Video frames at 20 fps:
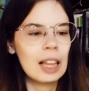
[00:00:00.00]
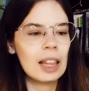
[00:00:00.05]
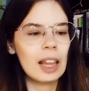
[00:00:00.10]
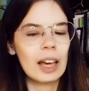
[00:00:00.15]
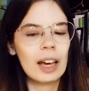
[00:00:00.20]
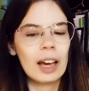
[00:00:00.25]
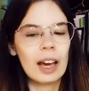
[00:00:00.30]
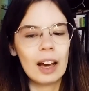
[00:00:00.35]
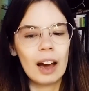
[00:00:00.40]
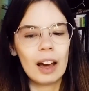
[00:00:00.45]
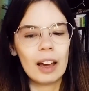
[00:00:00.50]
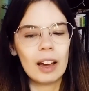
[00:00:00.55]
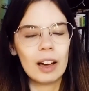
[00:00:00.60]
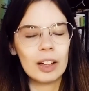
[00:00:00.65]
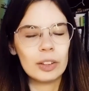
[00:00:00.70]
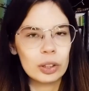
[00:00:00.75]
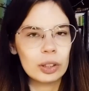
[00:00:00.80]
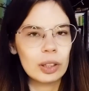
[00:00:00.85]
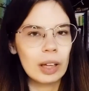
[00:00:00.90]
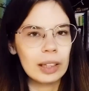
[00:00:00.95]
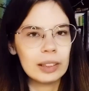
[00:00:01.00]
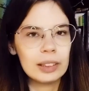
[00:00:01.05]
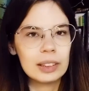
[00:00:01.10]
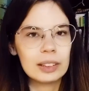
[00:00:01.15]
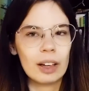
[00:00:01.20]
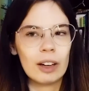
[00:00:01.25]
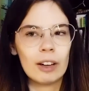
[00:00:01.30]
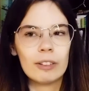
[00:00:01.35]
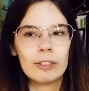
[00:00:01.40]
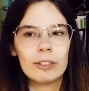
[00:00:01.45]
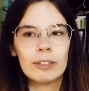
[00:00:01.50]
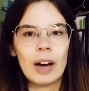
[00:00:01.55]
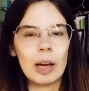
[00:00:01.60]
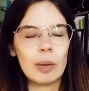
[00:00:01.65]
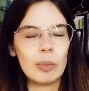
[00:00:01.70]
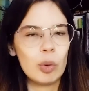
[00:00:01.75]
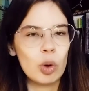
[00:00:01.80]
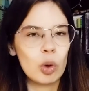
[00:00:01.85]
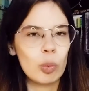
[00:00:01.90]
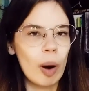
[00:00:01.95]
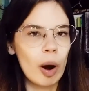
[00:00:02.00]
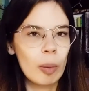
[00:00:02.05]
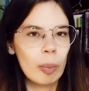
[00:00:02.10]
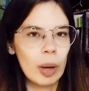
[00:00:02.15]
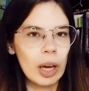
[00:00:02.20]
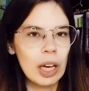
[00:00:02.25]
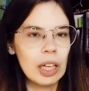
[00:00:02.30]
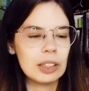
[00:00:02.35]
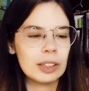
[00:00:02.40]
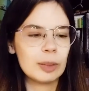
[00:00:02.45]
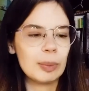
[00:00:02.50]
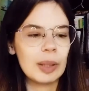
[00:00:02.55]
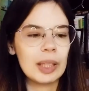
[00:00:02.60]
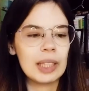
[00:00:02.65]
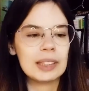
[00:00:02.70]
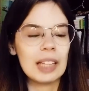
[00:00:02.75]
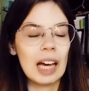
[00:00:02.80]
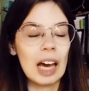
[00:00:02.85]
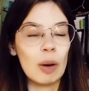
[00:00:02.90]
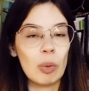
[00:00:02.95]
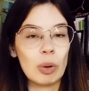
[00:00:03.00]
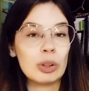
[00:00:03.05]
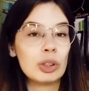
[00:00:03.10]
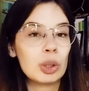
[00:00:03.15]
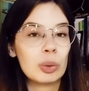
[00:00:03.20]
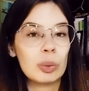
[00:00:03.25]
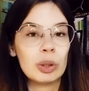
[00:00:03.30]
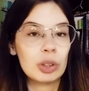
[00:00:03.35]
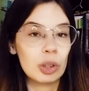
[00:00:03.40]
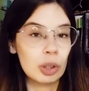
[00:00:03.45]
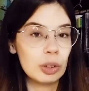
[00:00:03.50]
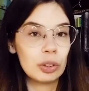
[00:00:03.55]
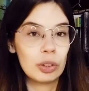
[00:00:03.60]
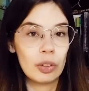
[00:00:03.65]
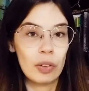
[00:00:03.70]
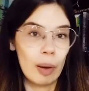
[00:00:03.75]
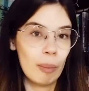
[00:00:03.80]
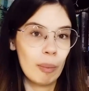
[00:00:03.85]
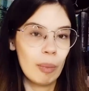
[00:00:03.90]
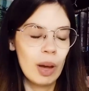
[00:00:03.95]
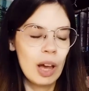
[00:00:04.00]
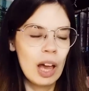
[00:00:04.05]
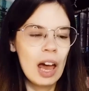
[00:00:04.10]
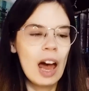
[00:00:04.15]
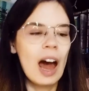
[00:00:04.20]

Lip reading: Like, I underline stuff, I bookmark pages because I want to return to them.